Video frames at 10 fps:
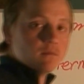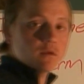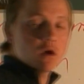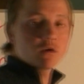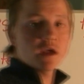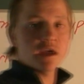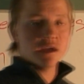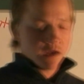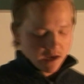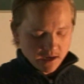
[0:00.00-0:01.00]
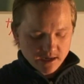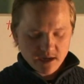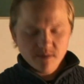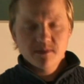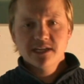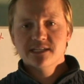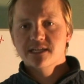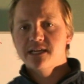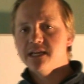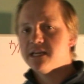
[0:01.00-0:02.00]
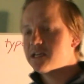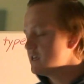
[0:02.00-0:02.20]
Okay? Now the biggest key